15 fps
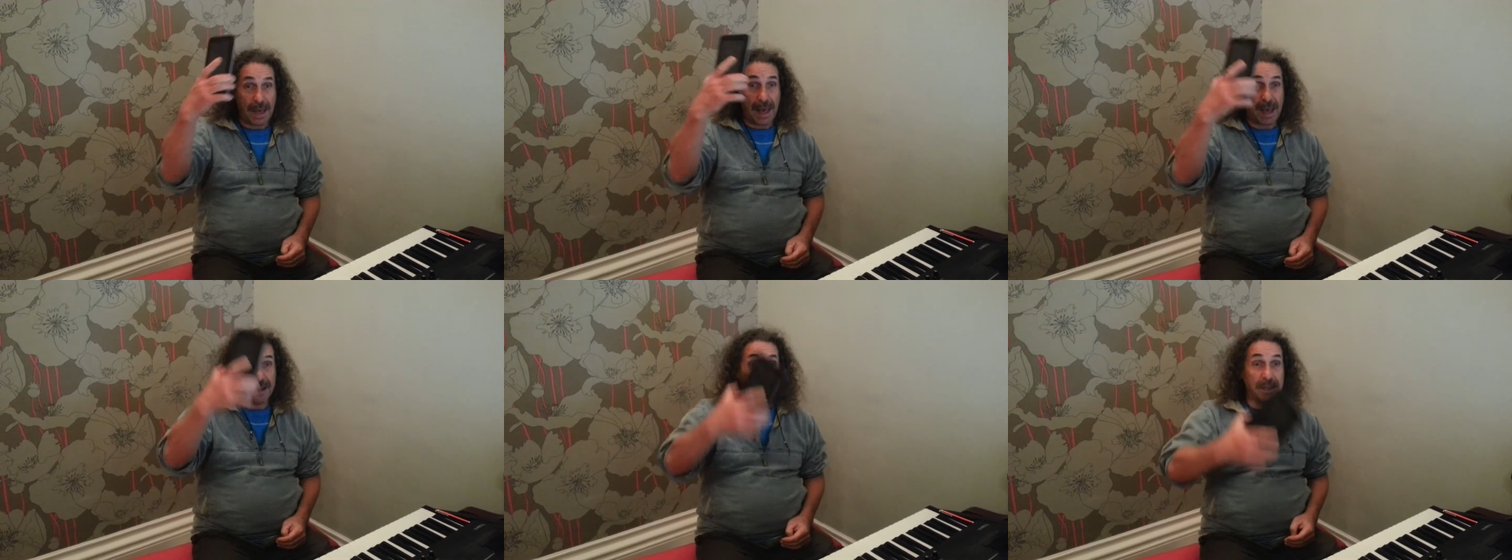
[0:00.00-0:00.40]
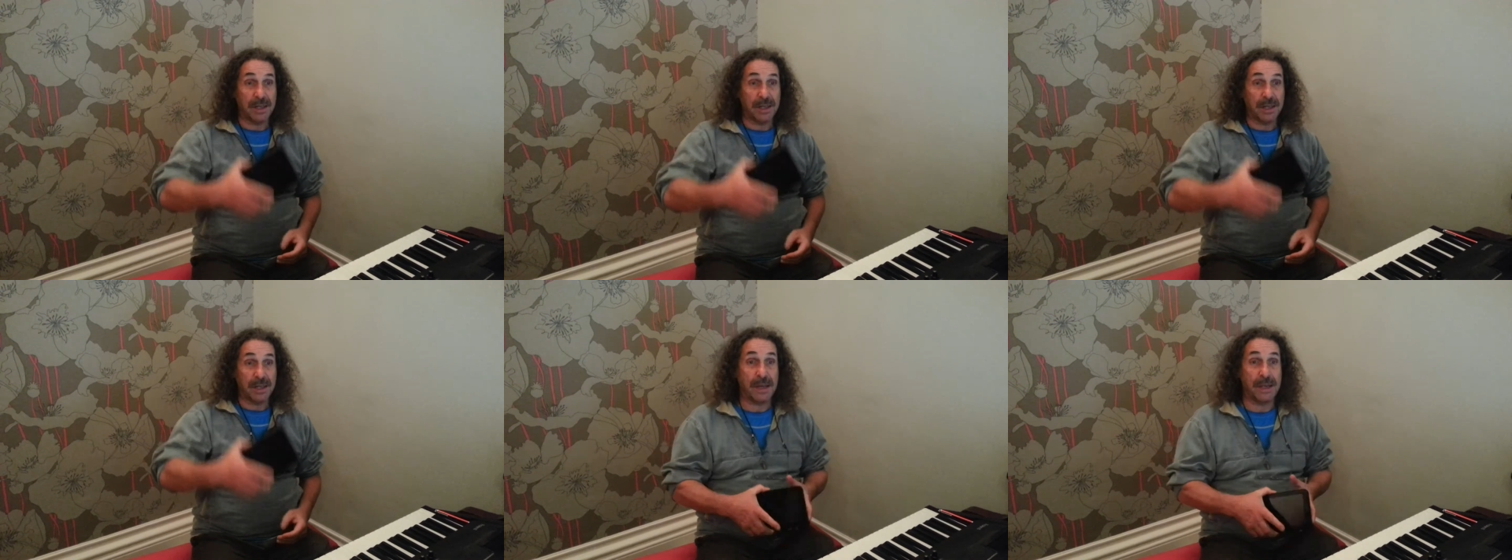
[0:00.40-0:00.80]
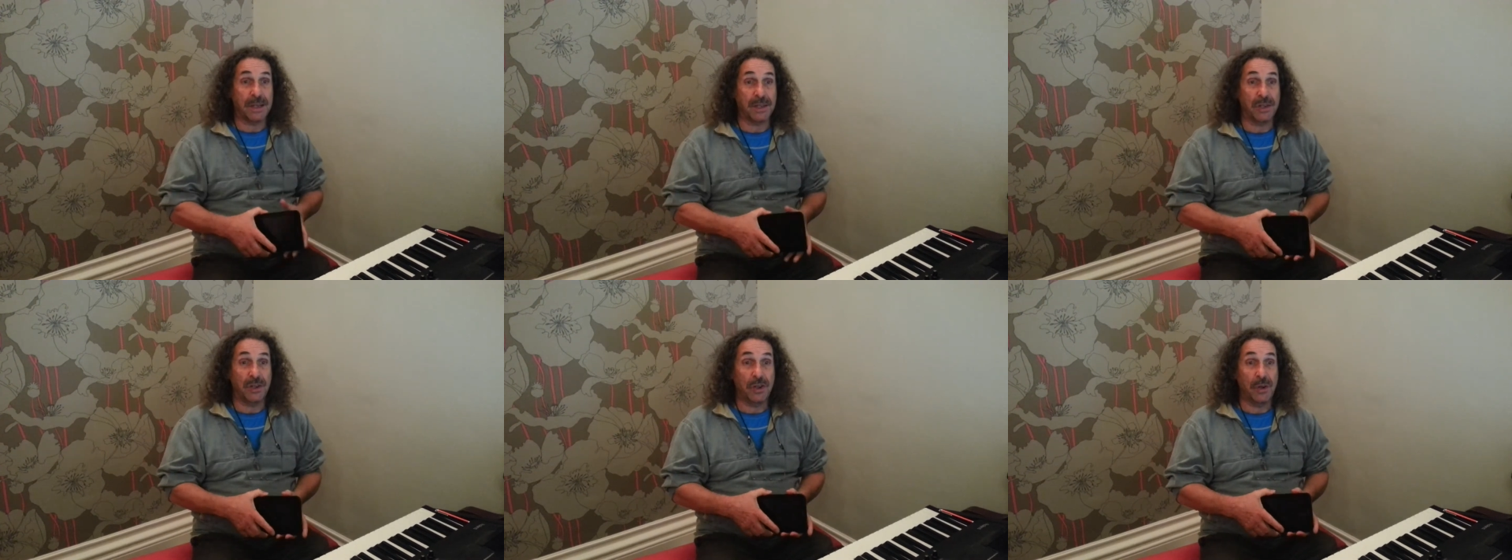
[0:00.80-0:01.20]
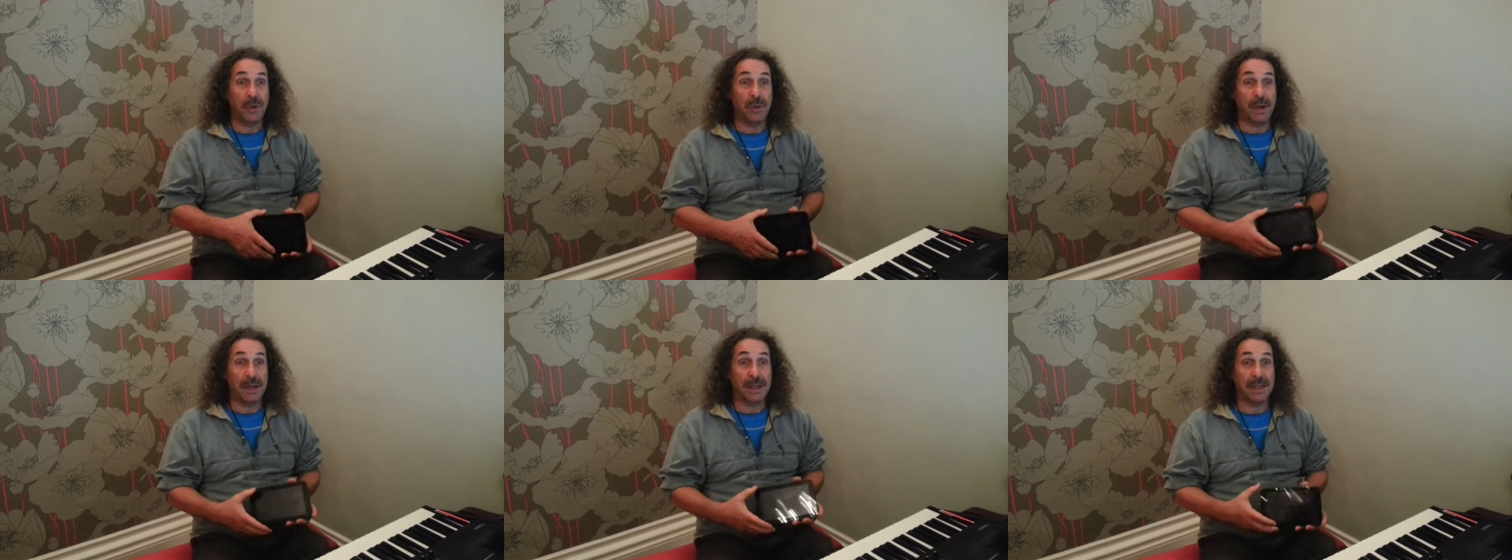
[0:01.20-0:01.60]
and displays
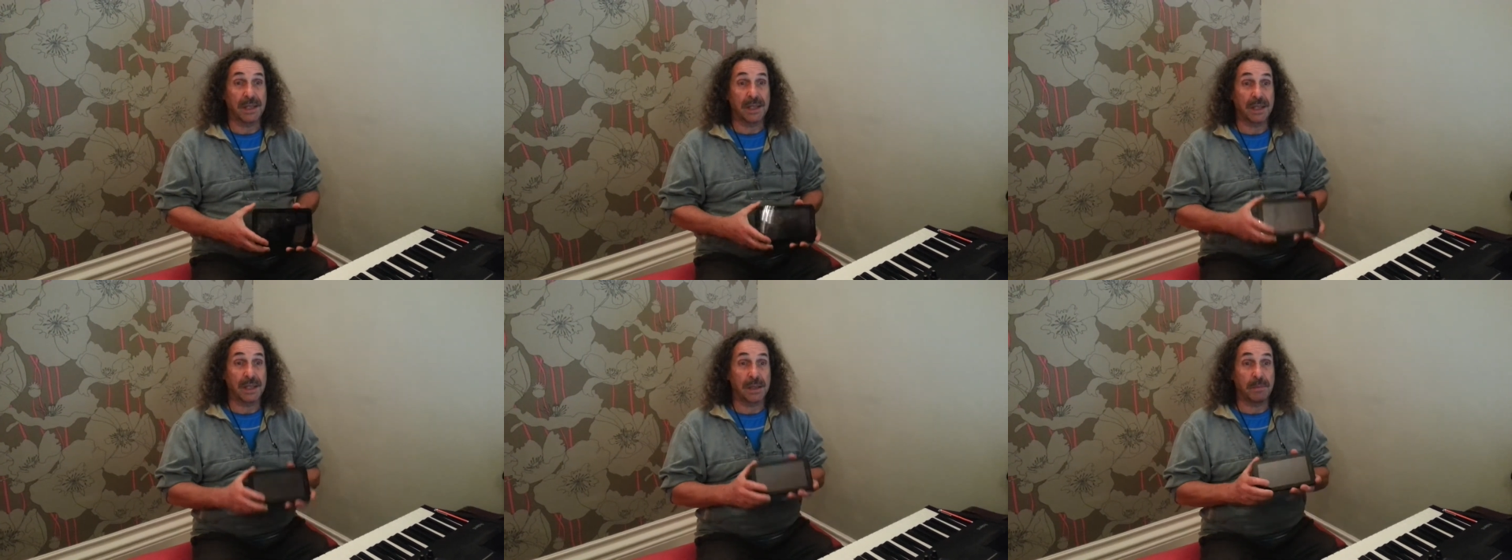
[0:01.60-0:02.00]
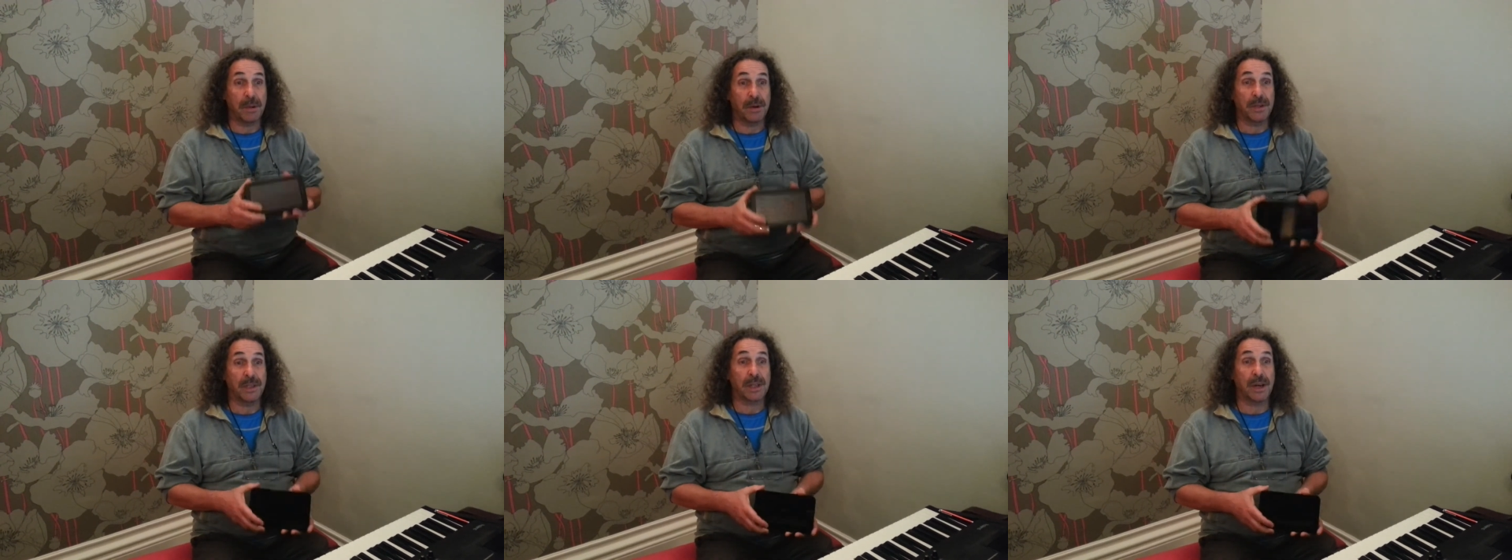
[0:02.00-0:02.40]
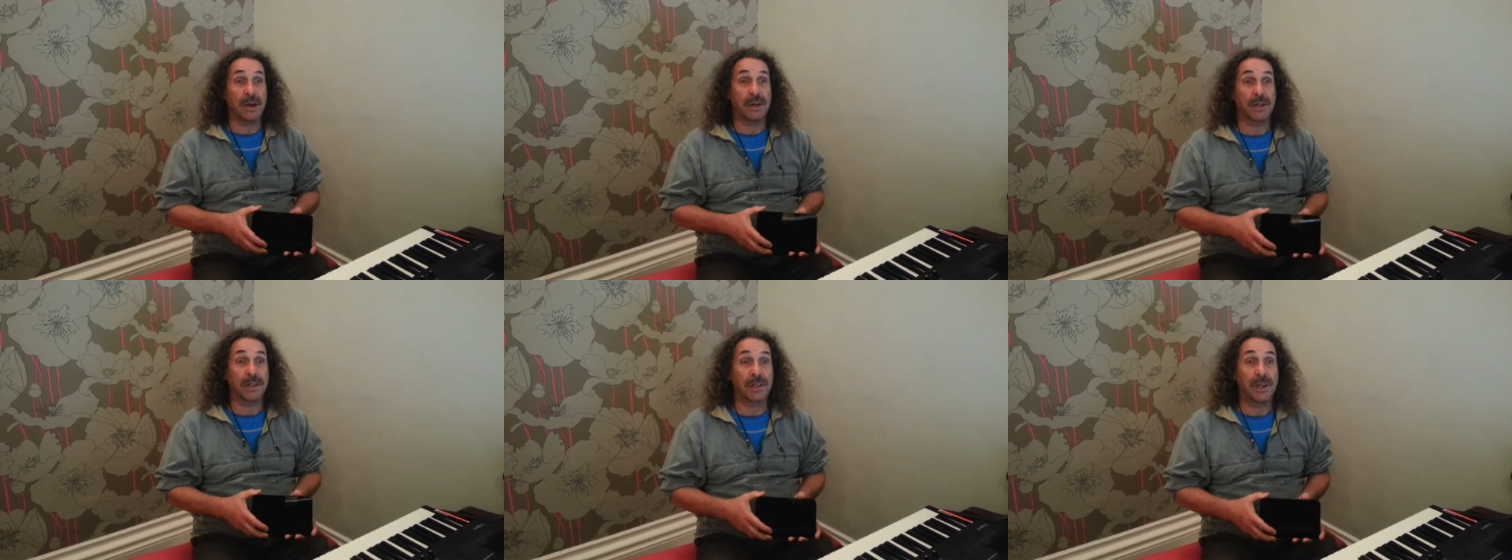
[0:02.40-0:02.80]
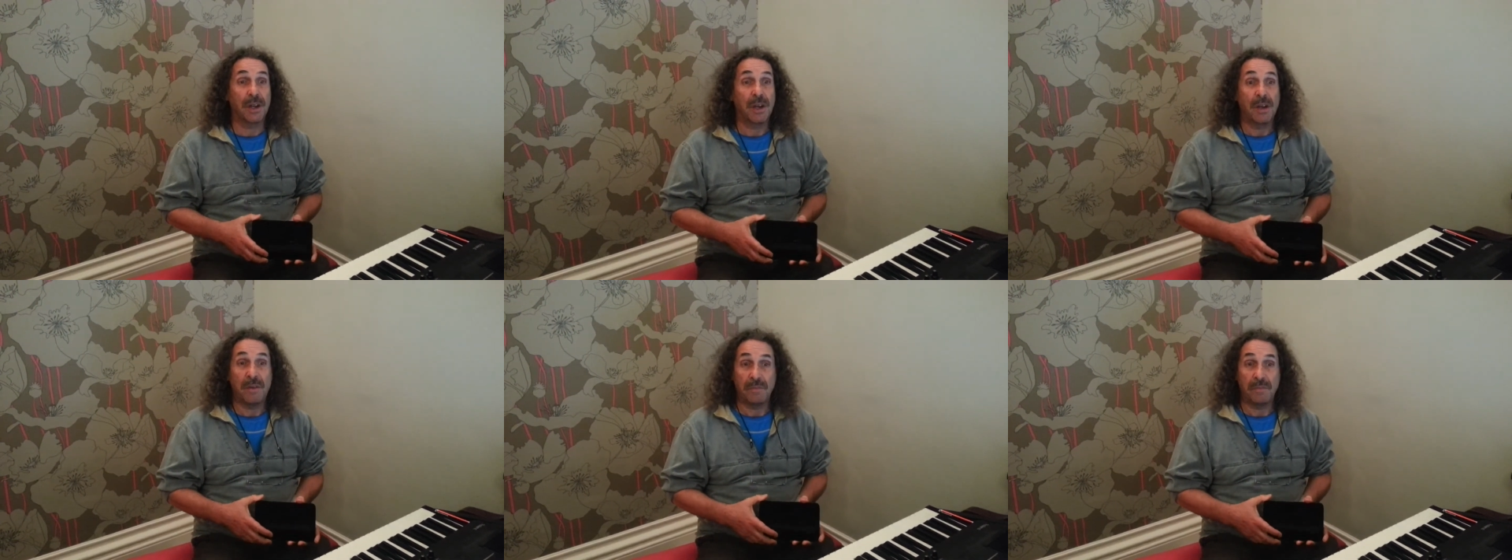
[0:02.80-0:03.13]
new and existing postcards,